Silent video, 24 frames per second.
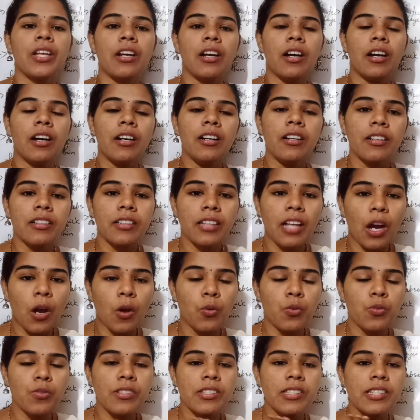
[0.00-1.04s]
the
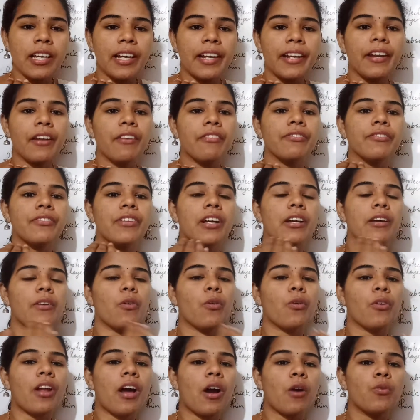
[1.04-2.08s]
outside of the
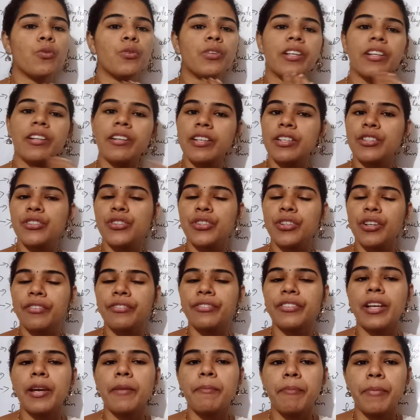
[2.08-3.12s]
or outer region
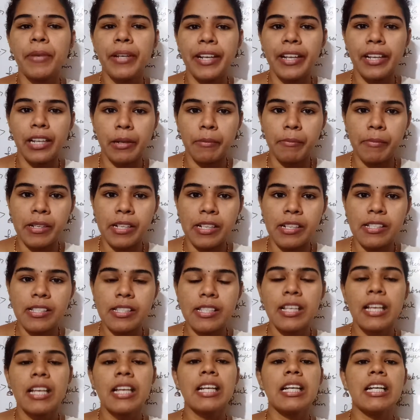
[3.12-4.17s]
of the
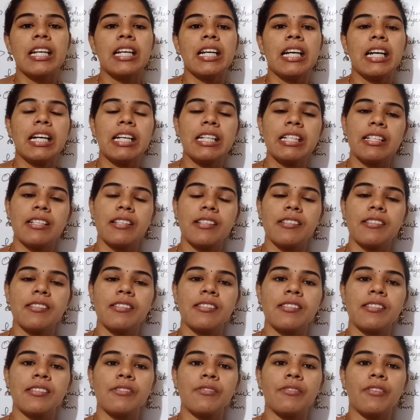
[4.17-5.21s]
epidermis. It
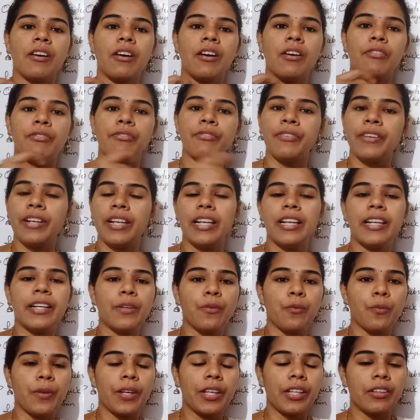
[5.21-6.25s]
is
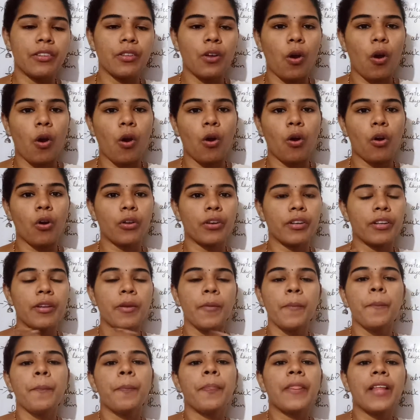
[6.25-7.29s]
filled with or
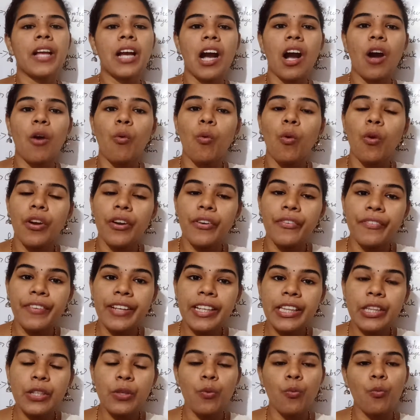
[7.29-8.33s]
covered
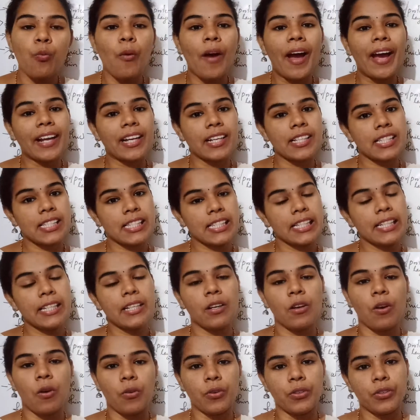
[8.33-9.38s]
with waxy
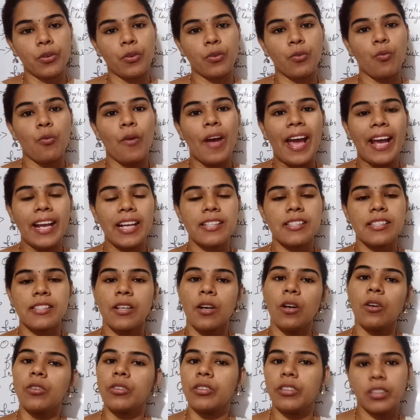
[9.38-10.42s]
coat or wax
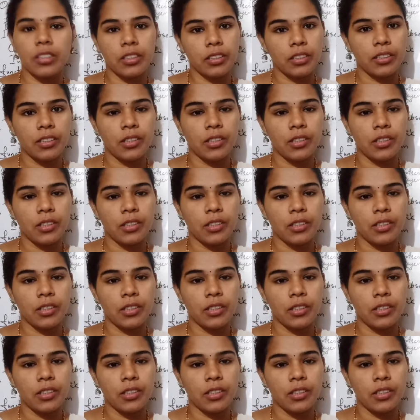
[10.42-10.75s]
coat